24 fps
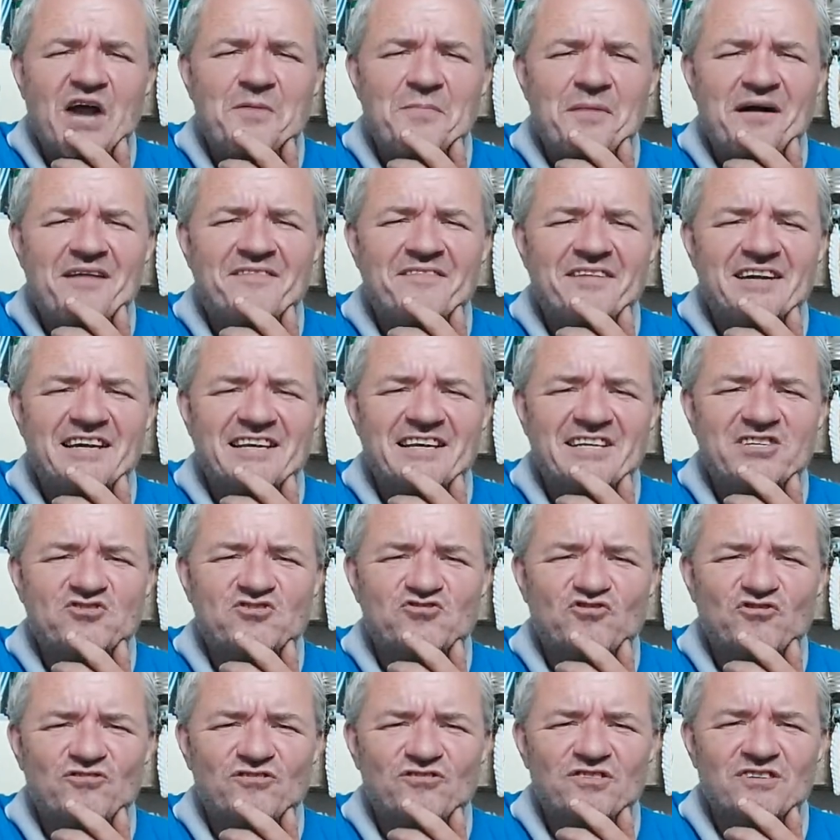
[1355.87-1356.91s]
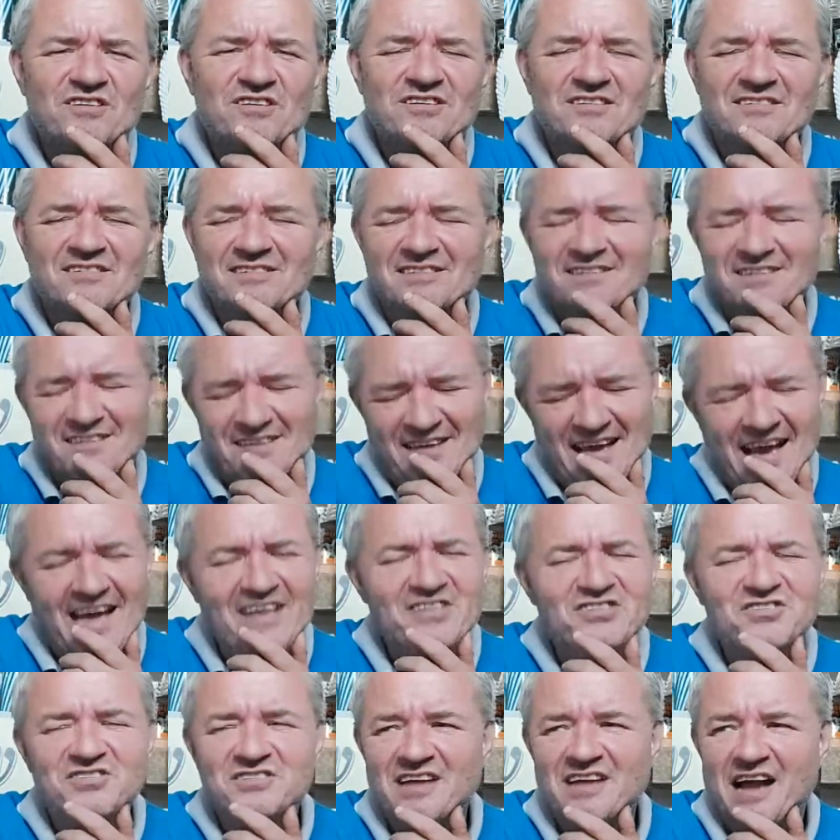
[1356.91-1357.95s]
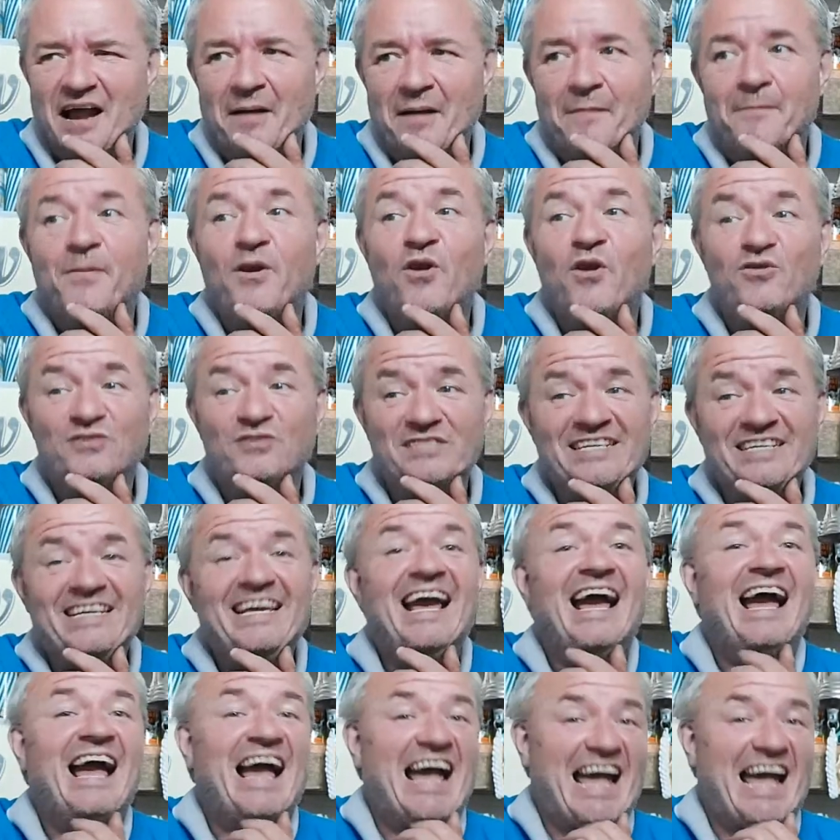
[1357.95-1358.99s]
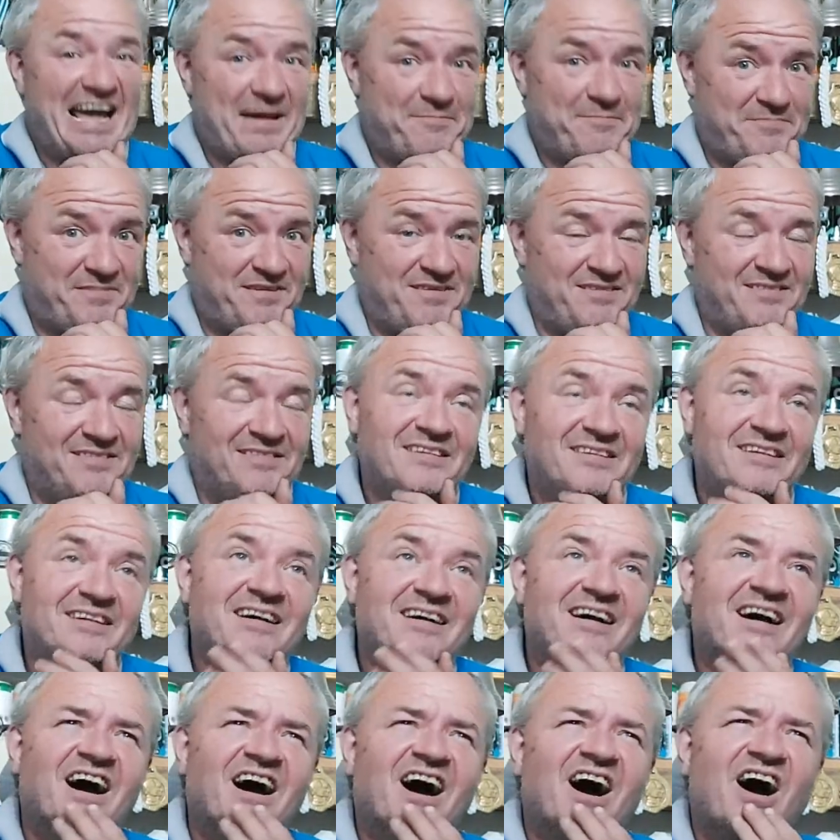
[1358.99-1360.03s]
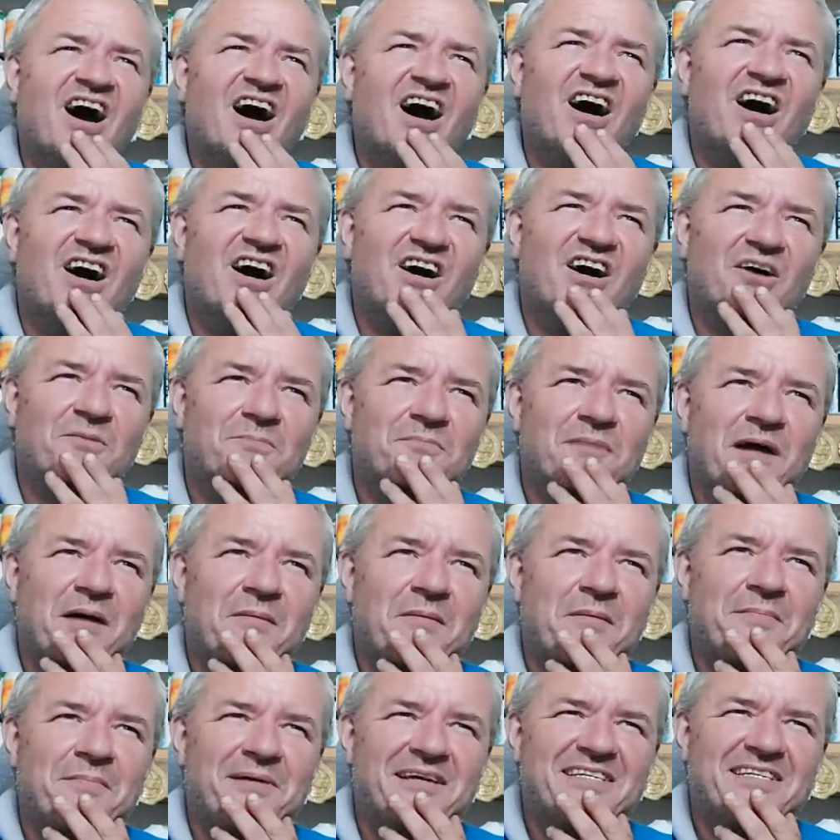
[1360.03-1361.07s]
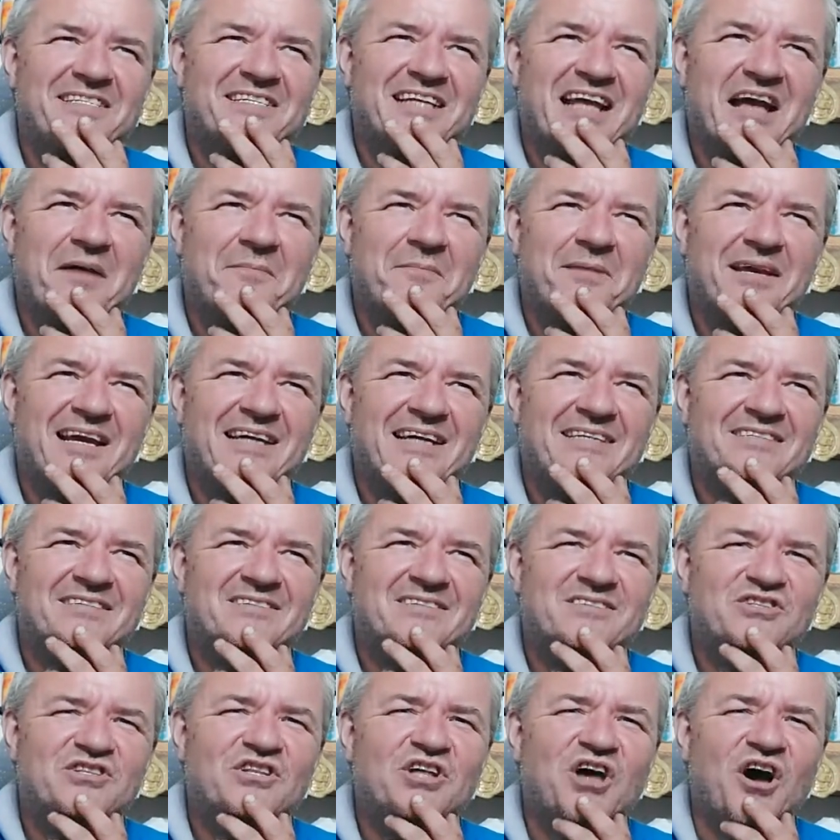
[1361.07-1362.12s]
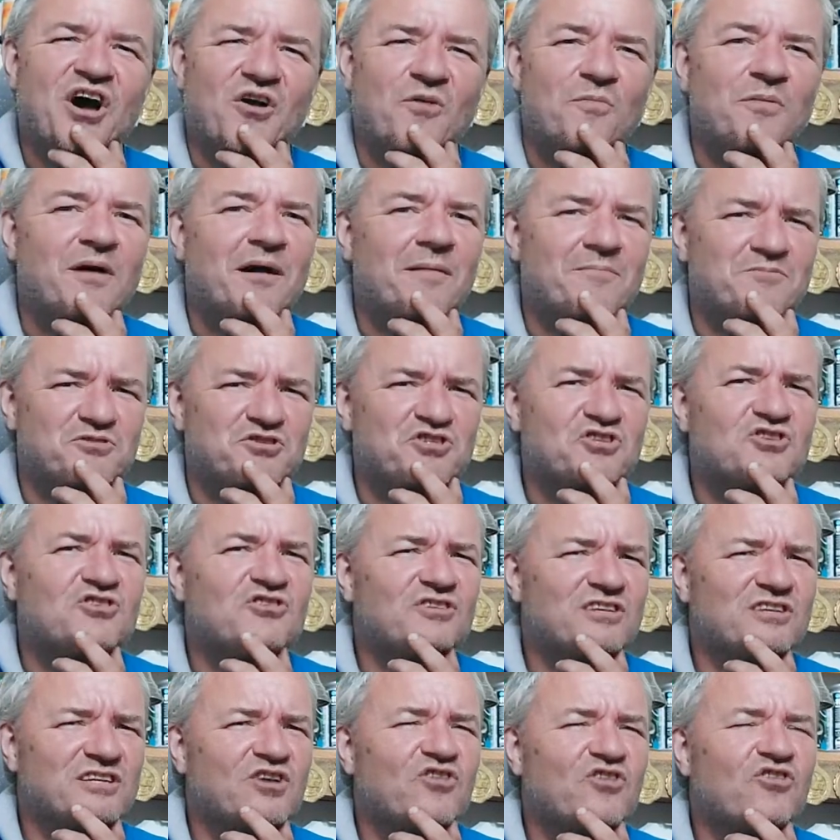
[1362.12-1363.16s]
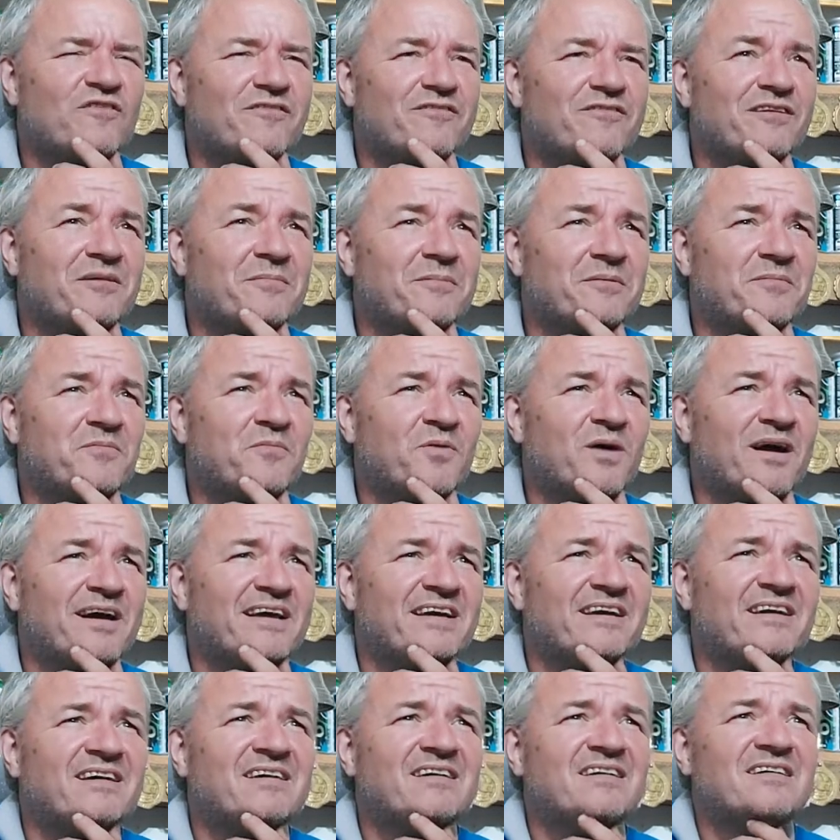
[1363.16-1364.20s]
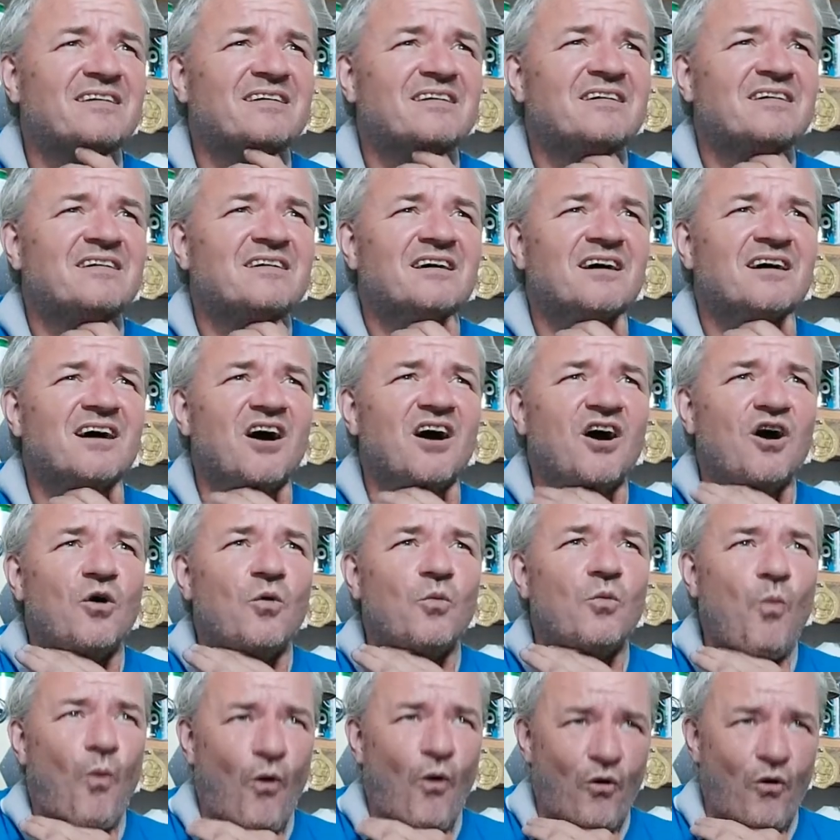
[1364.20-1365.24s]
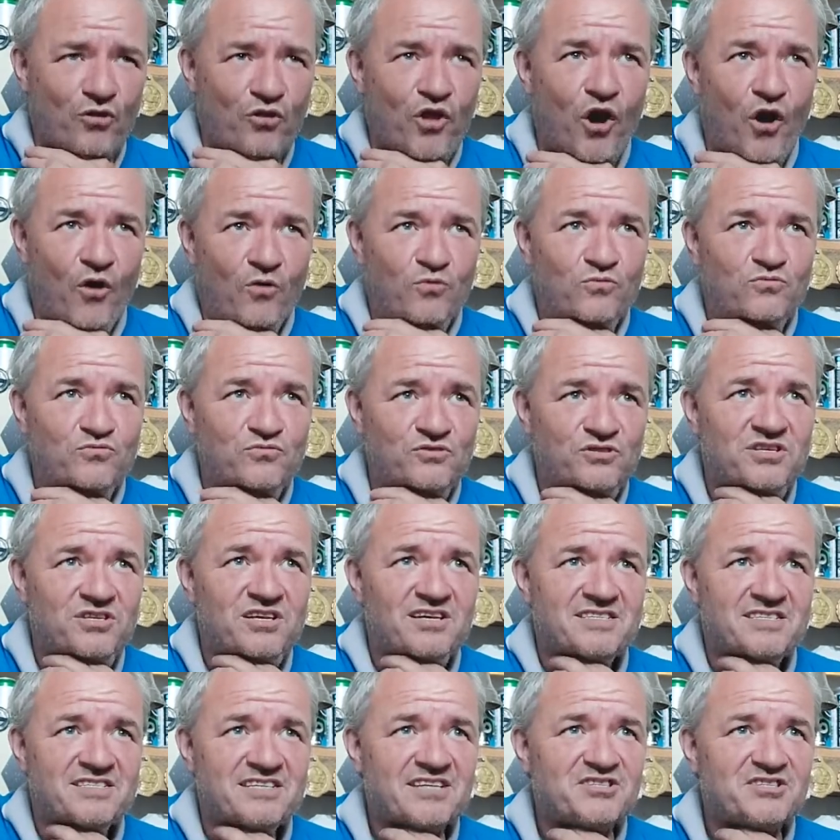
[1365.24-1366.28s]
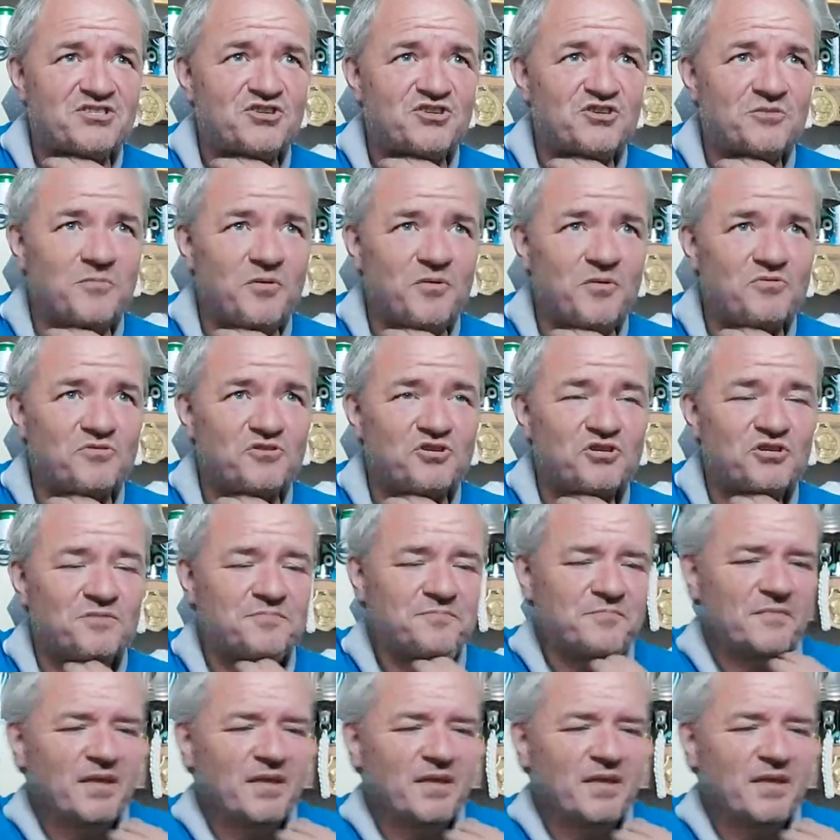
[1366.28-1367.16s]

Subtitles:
I feeling drunk? Yes, I bloody am. Am I pissed out of my head? No, but I'm certainly on the flipping way. One knows that he's had too much.